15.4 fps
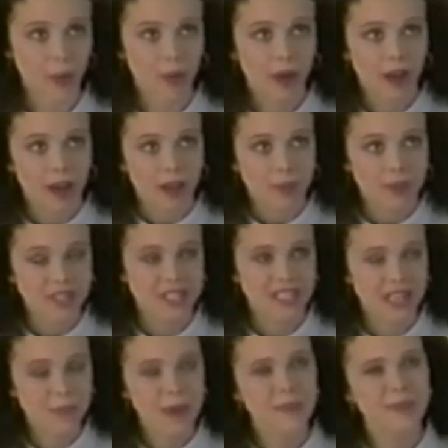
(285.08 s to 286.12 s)
You're
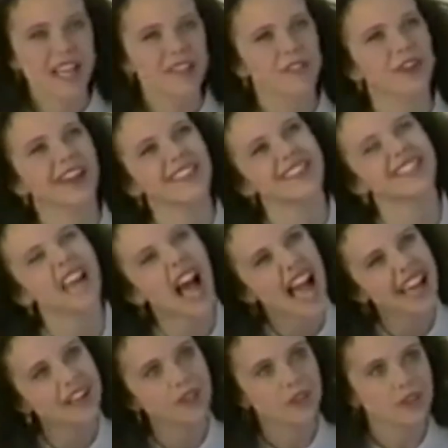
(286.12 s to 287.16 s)
disgusting, Howie Mandel.
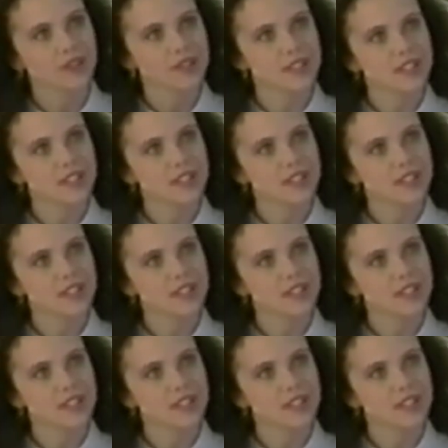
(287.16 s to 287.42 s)
Leave me